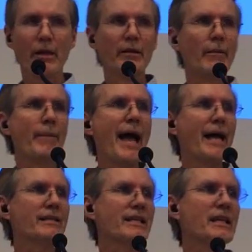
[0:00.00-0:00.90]
the
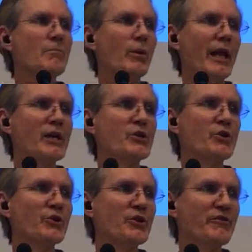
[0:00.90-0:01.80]
passing
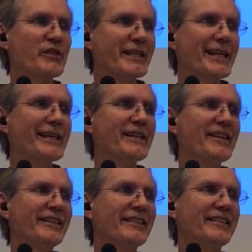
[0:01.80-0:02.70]
pleasures of
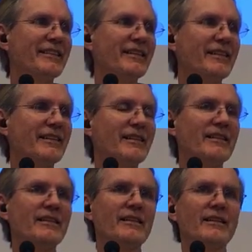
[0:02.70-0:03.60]
sin
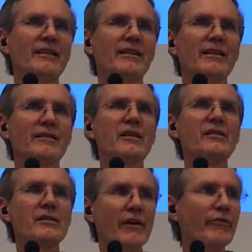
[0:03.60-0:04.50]
to
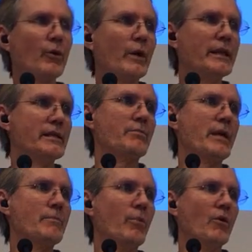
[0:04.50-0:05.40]
suffer with his
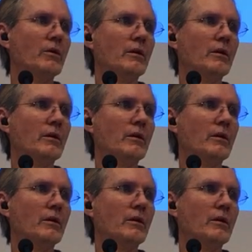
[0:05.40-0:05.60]
people.